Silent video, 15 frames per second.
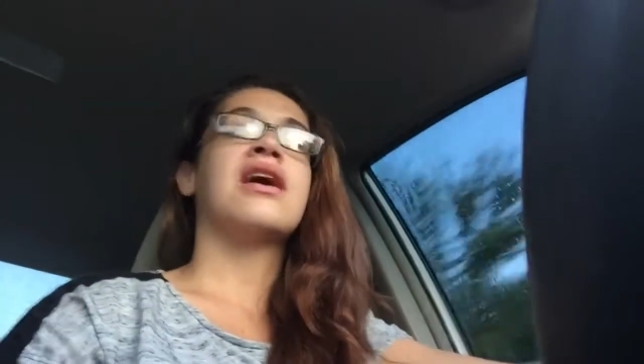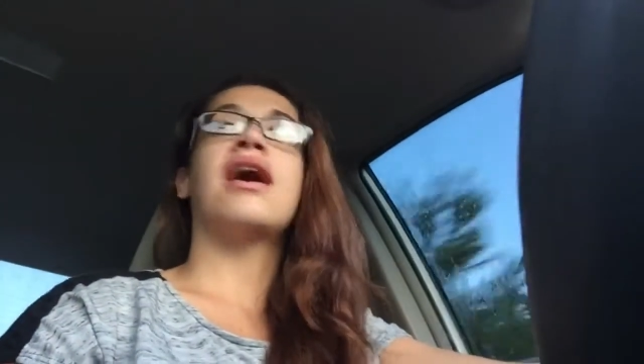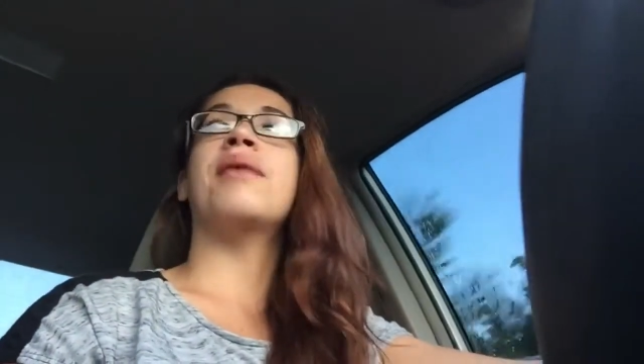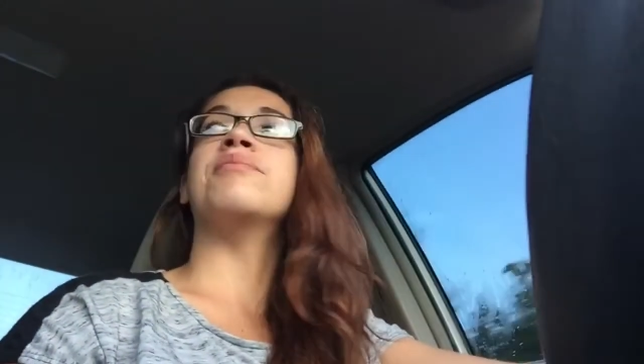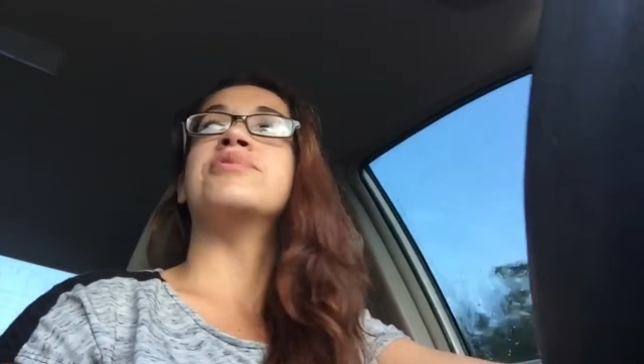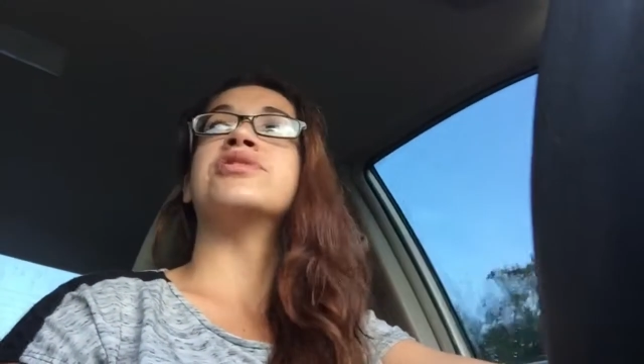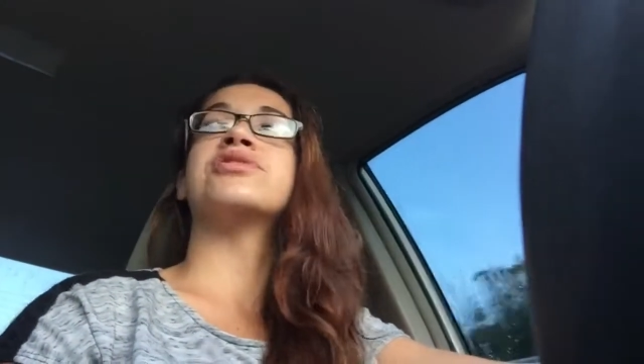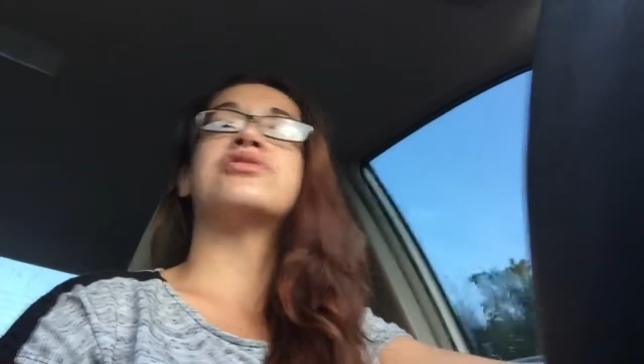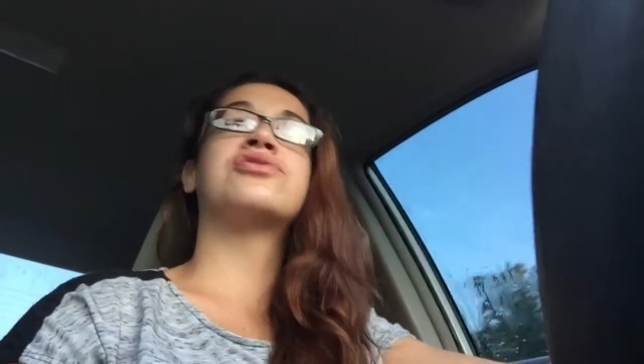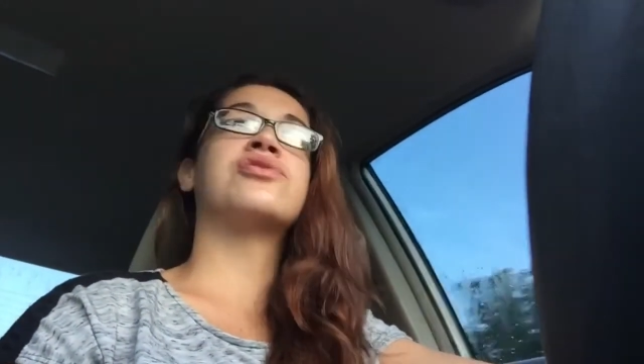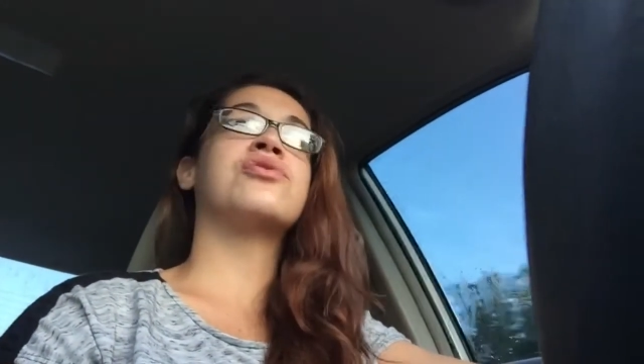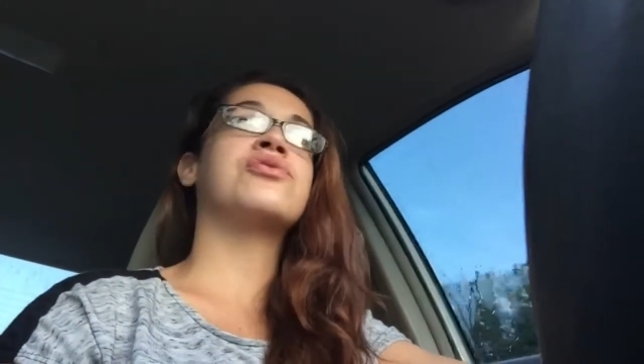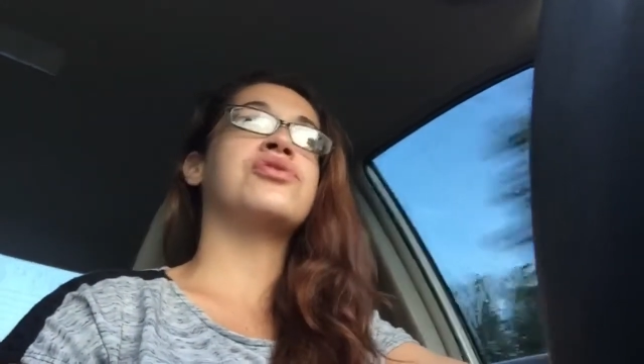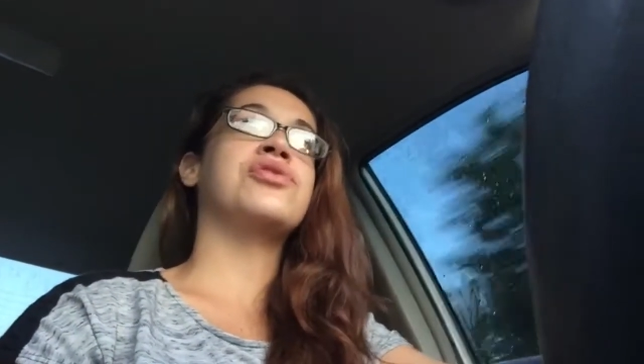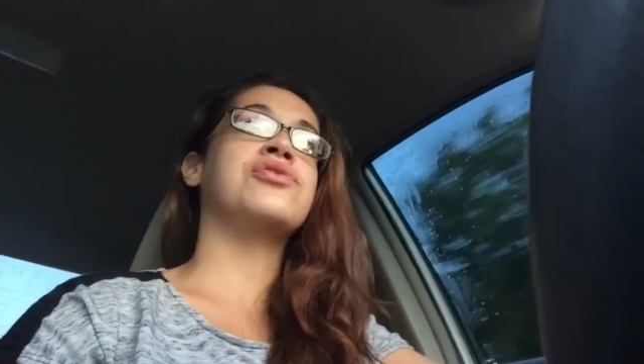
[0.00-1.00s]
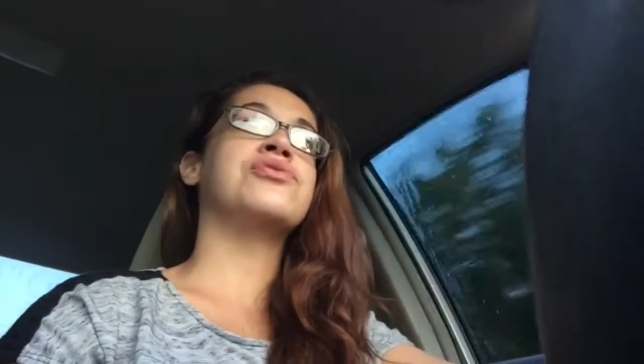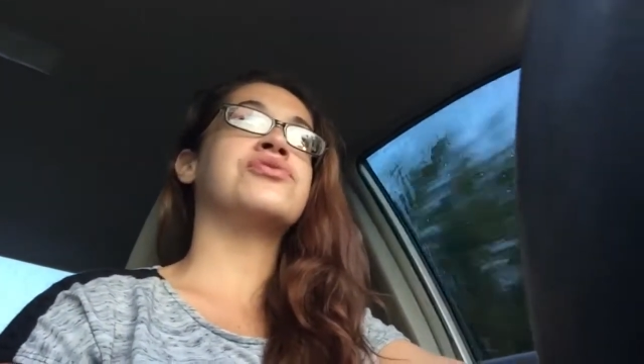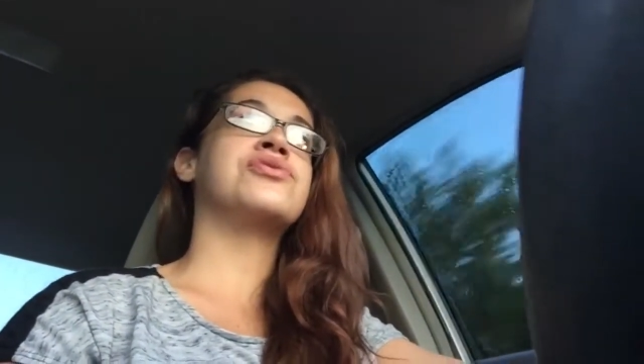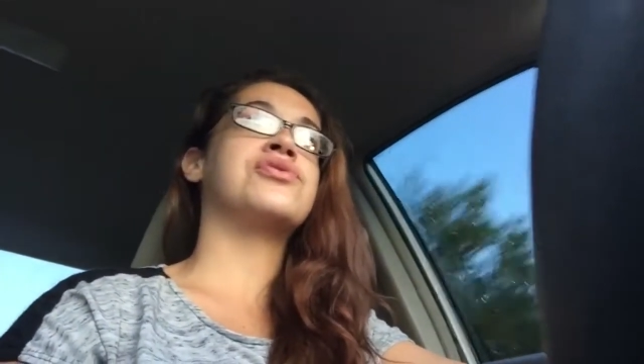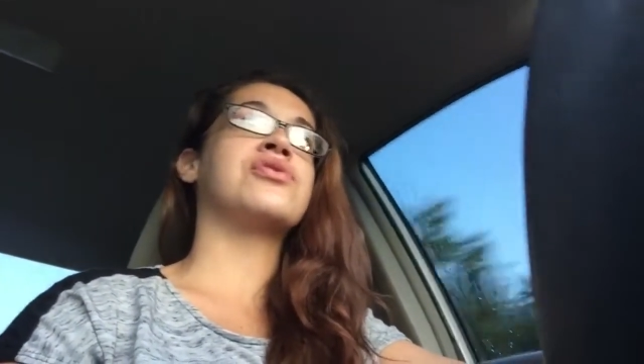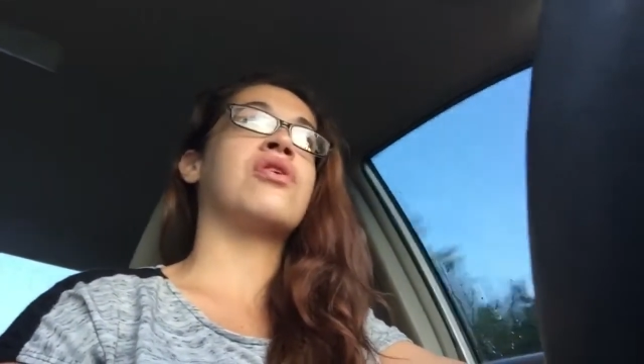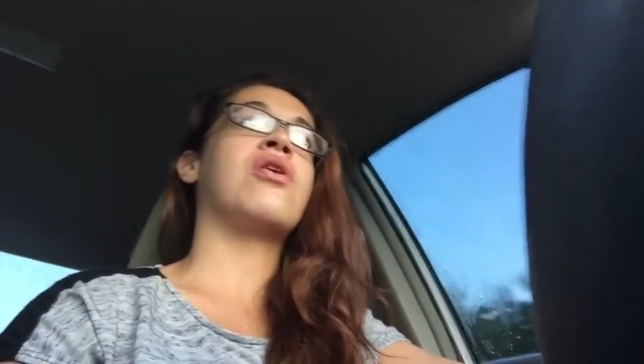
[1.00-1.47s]
I'm just so
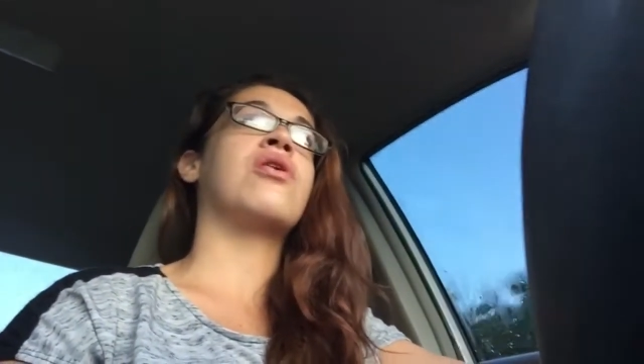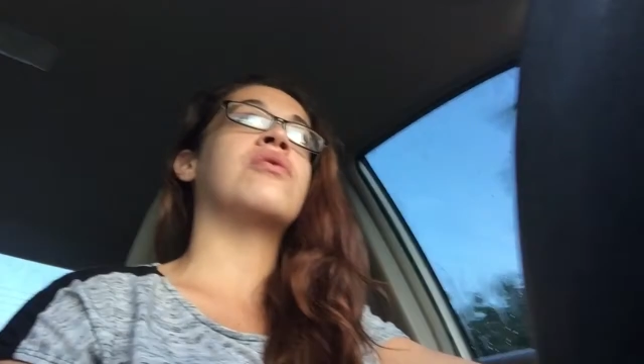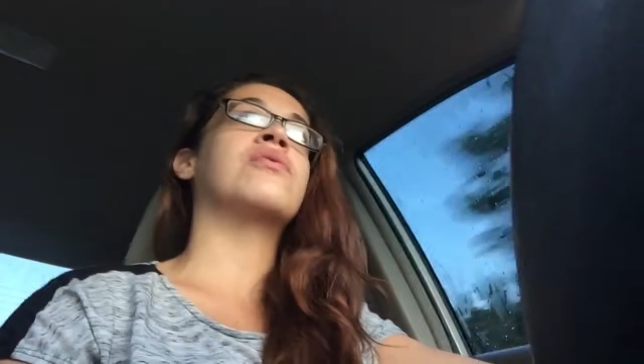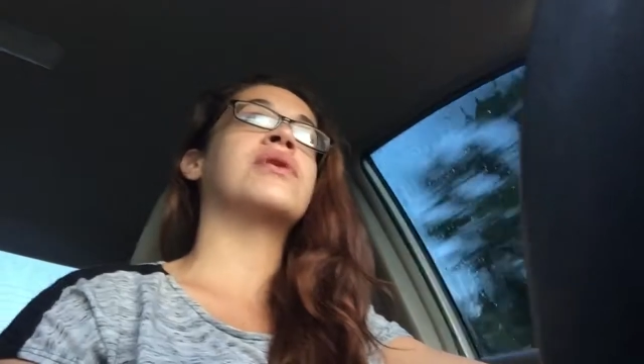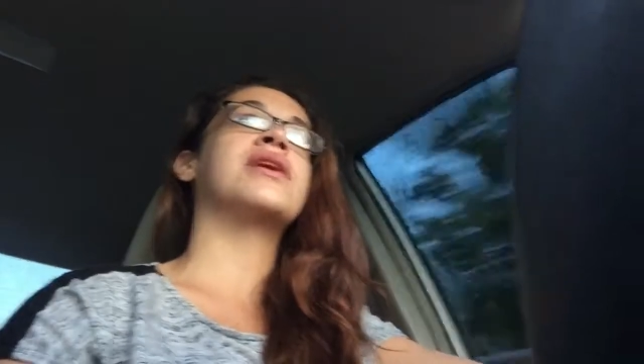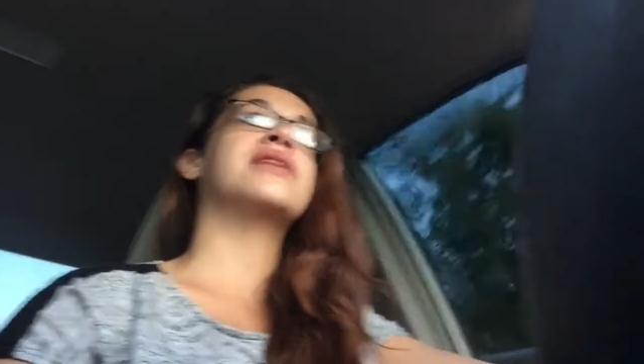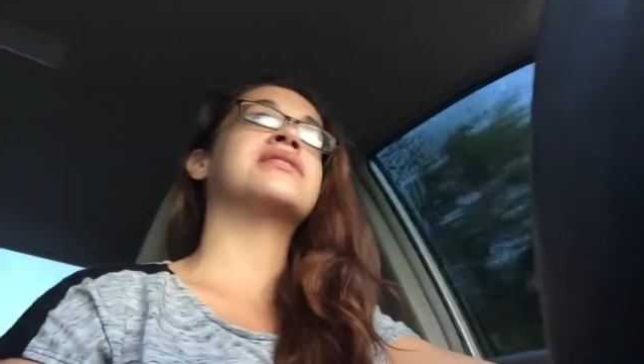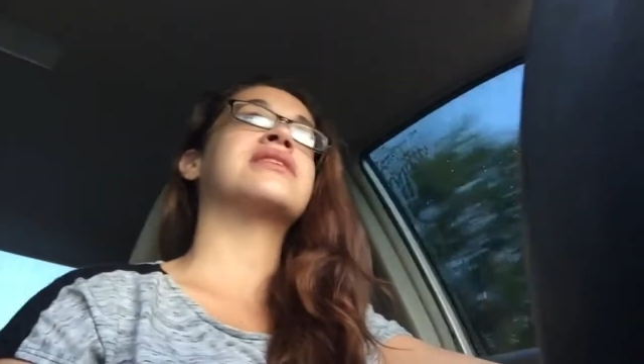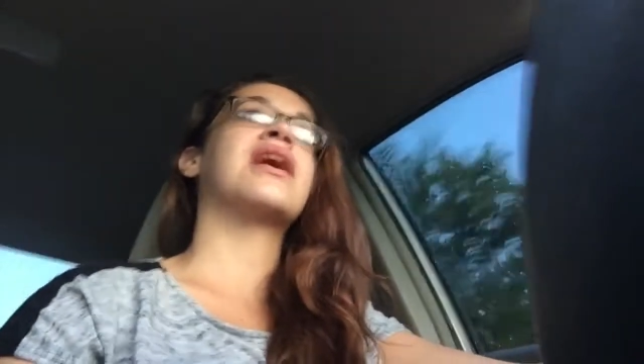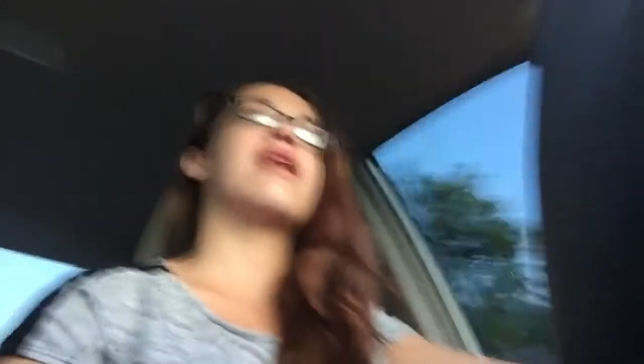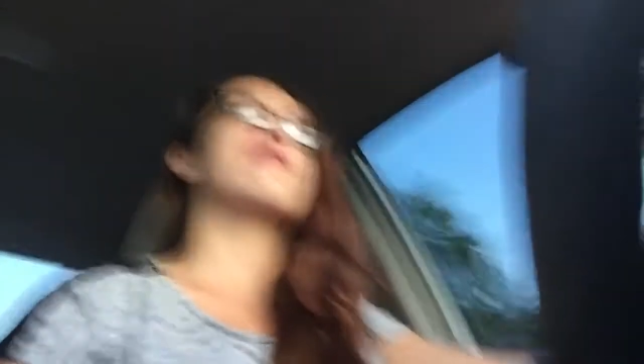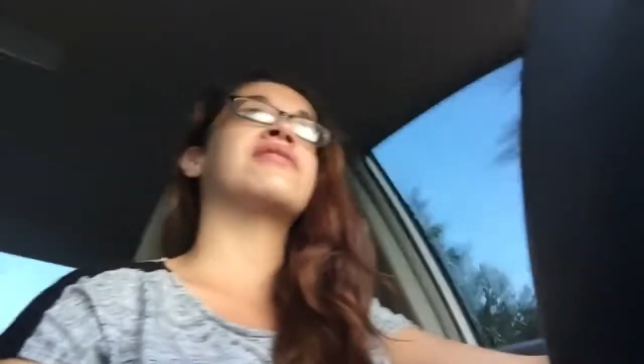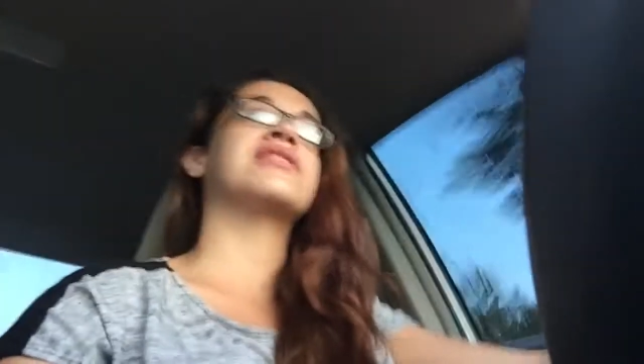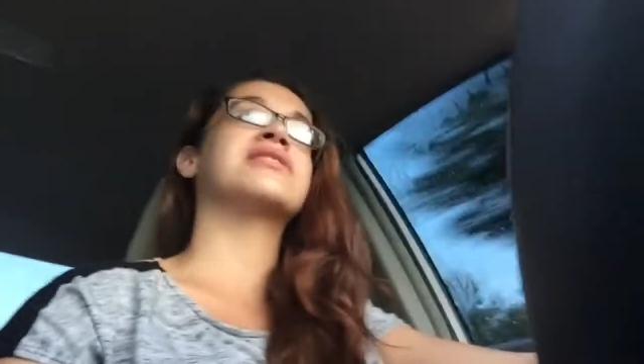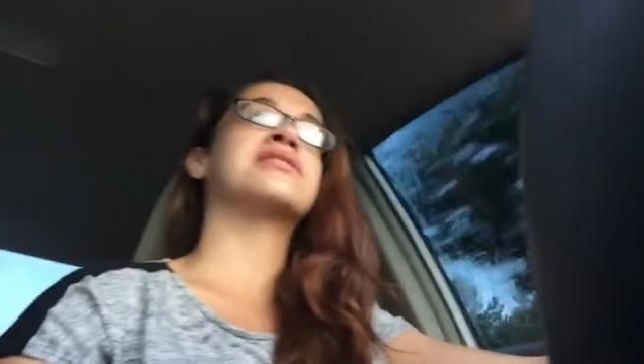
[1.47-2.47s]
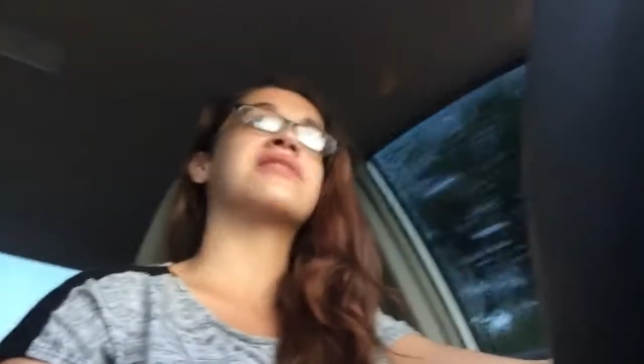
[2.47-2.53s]
used to always having